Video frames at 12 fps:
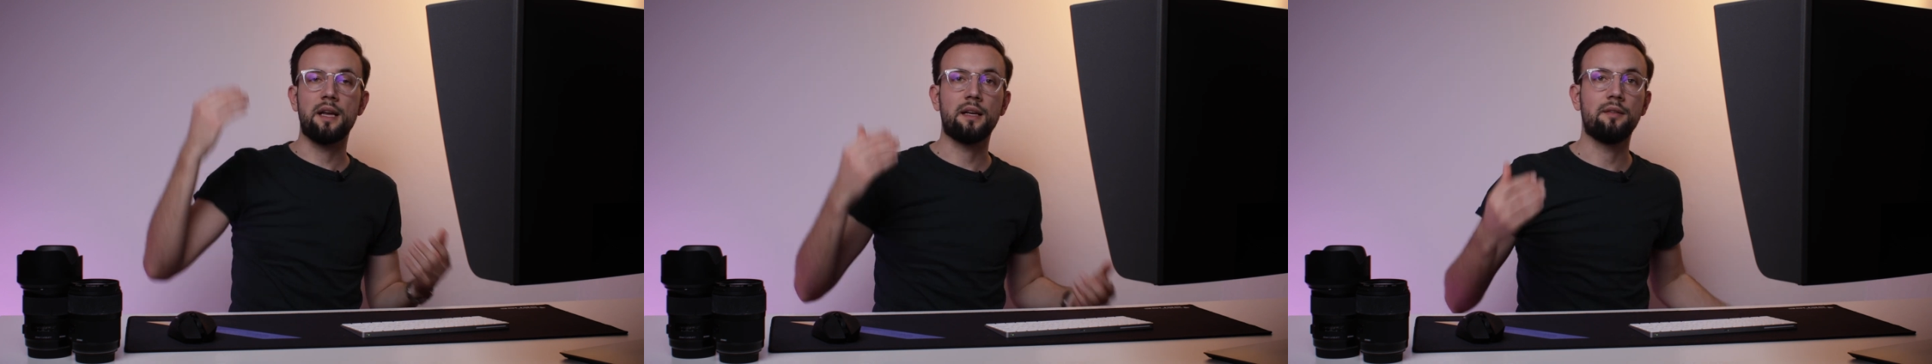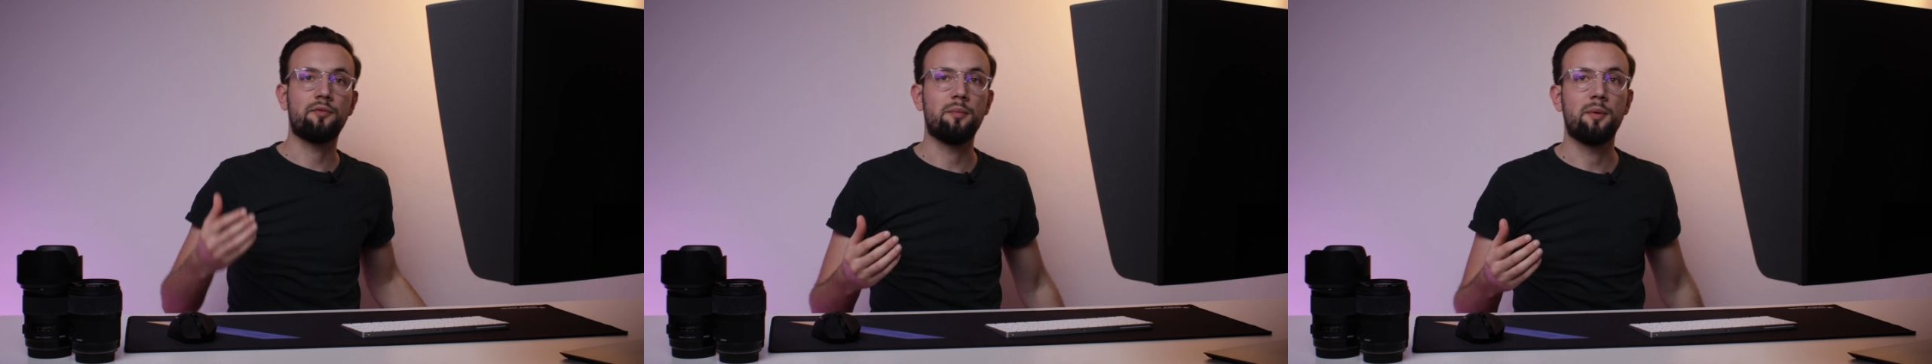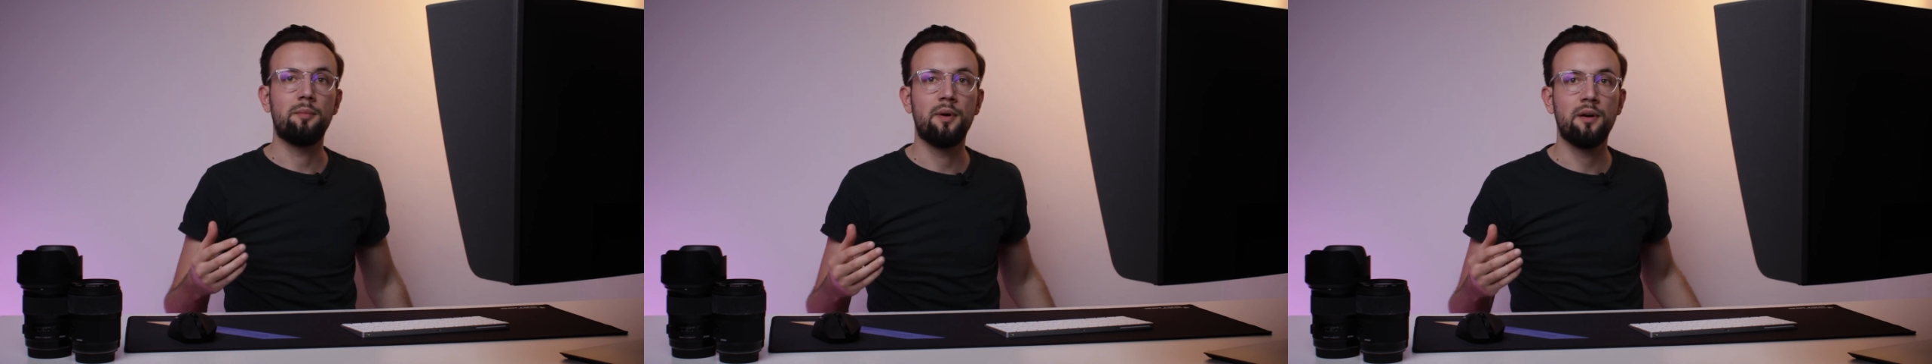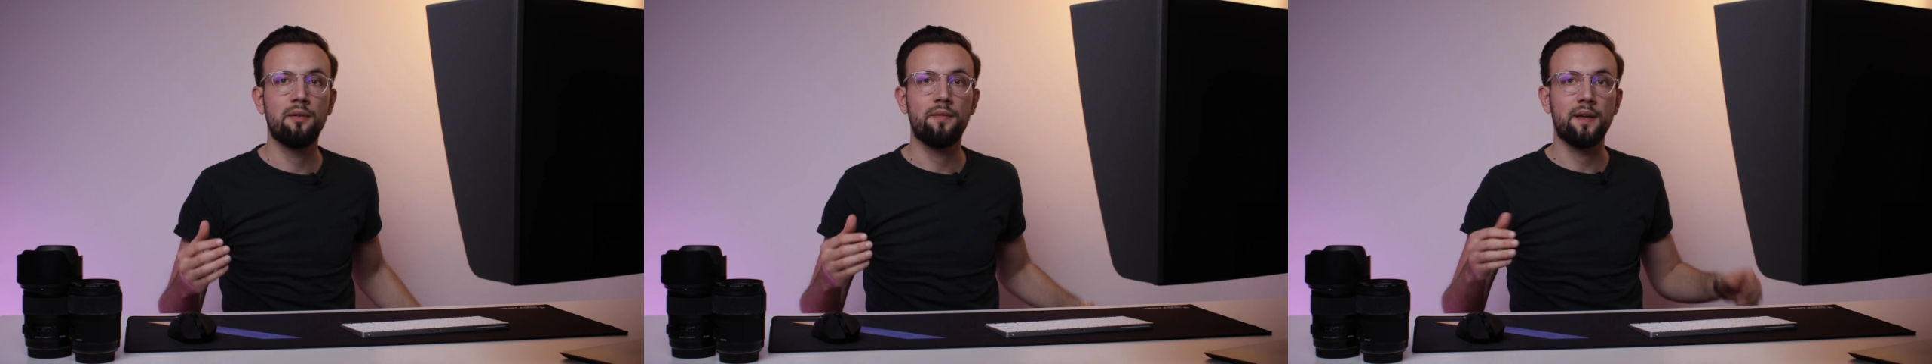angle from
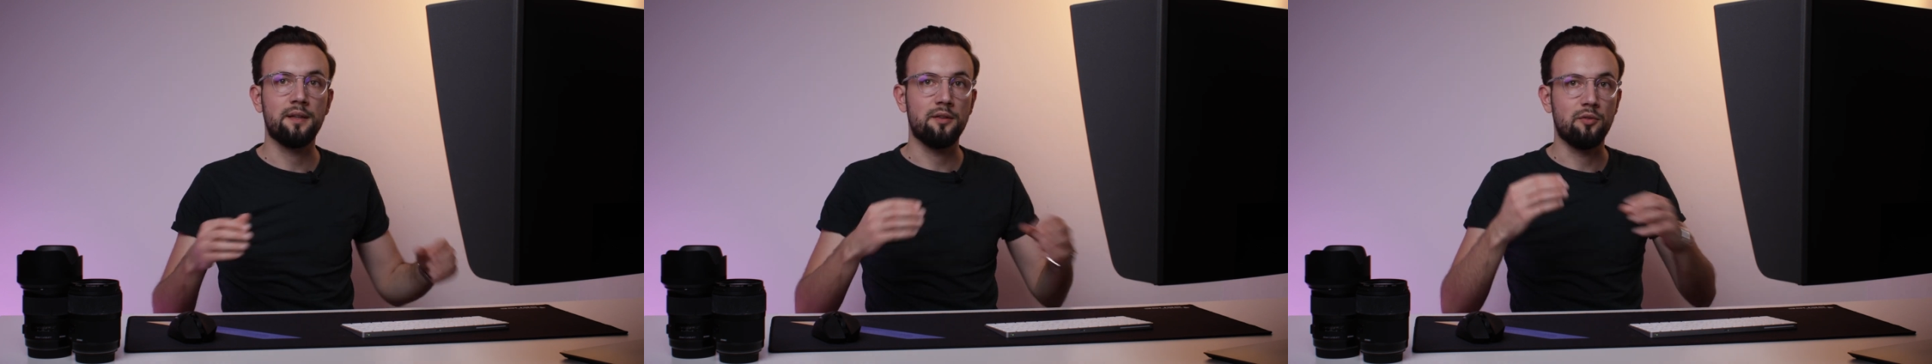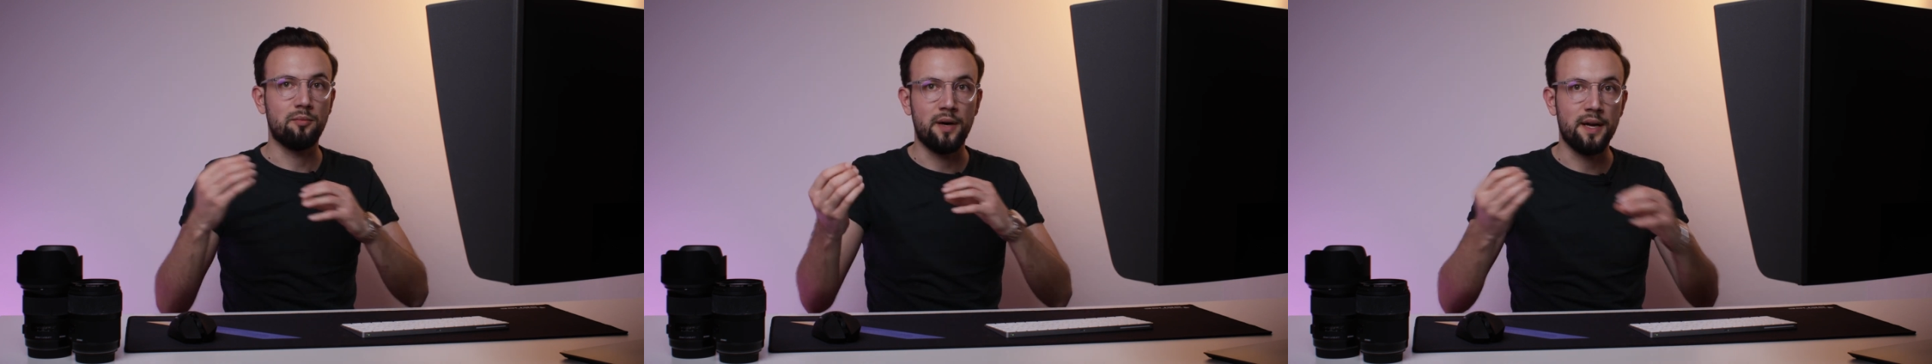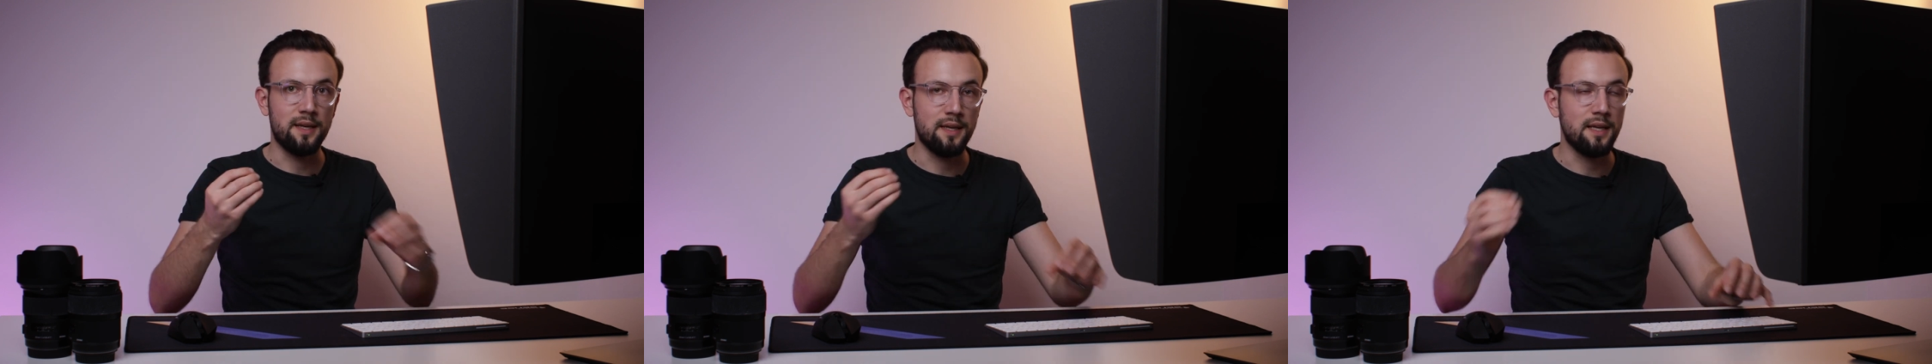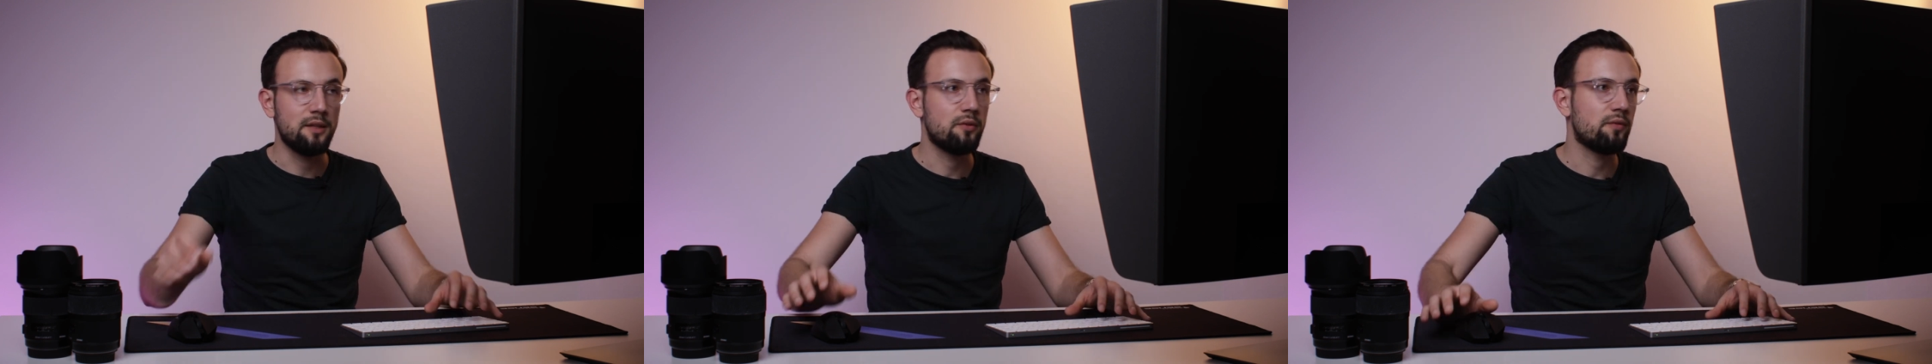above and you might
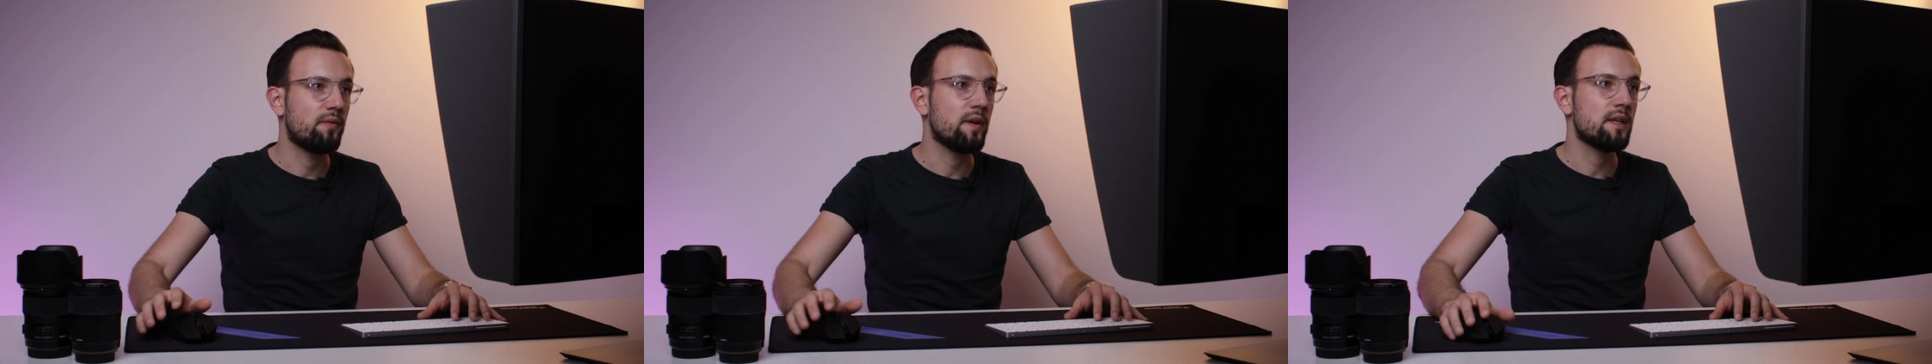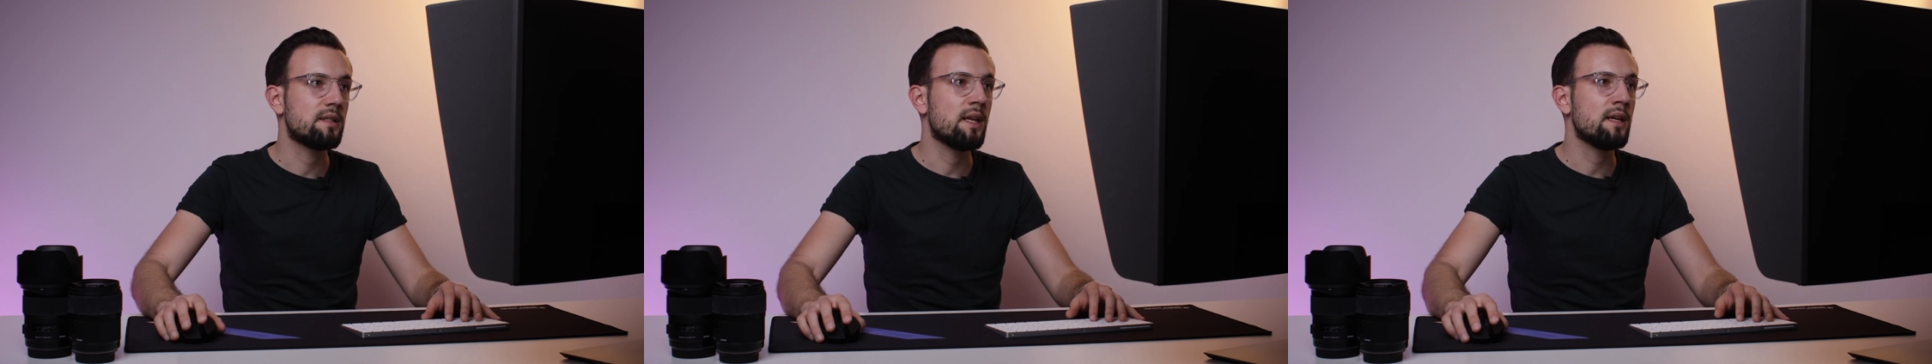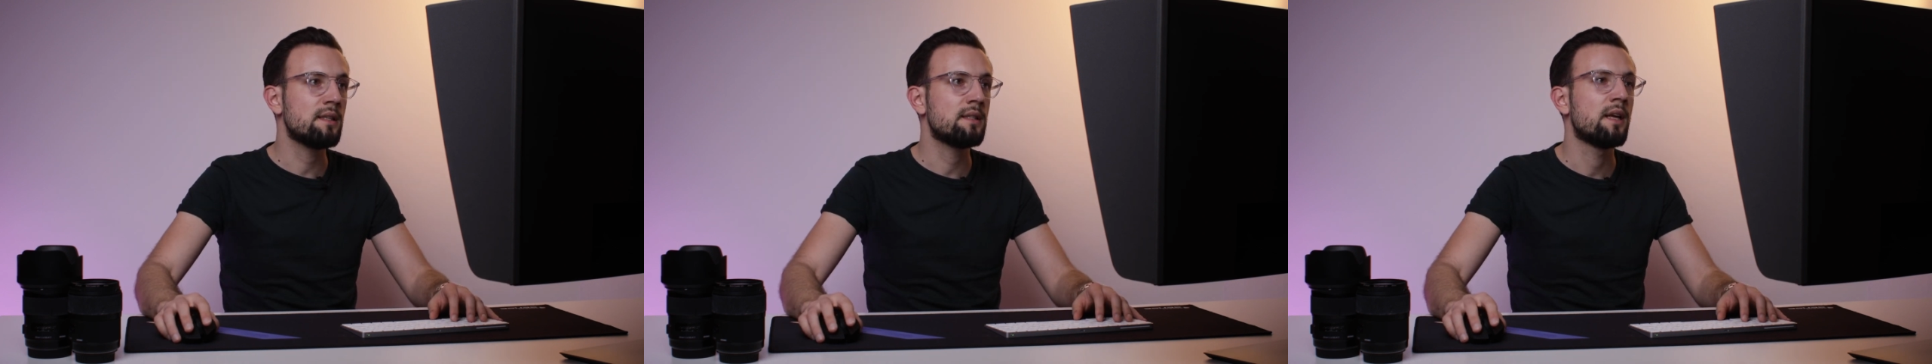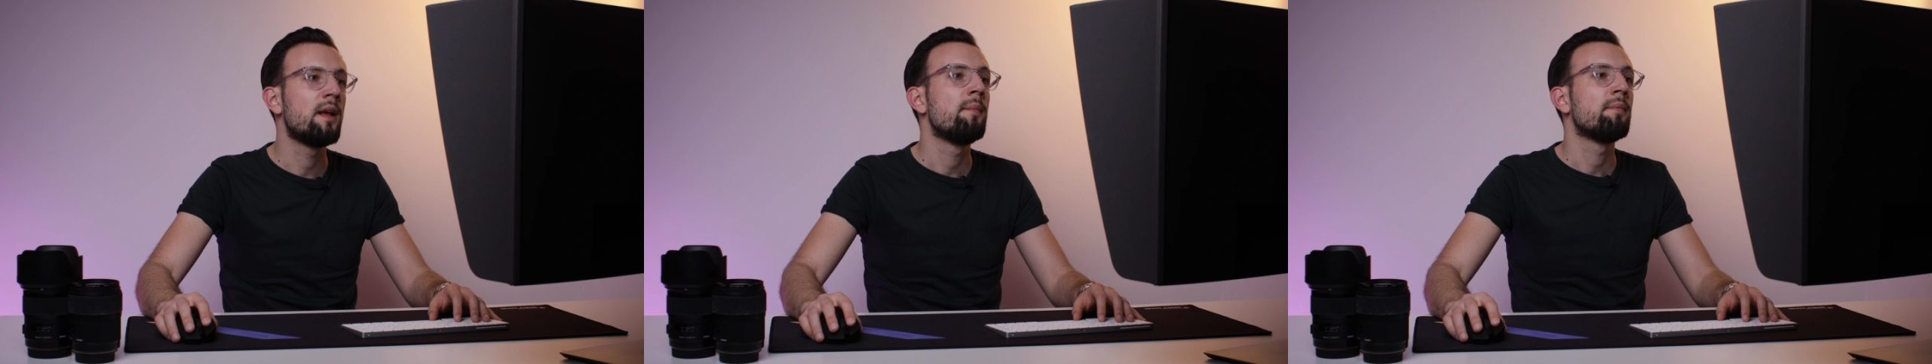need to fix
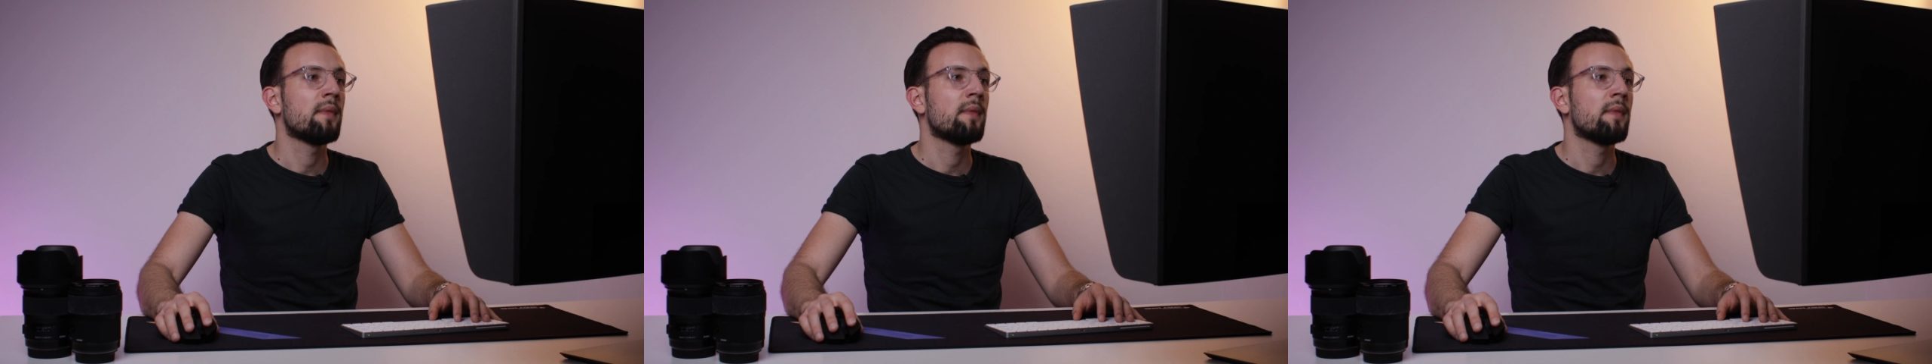things.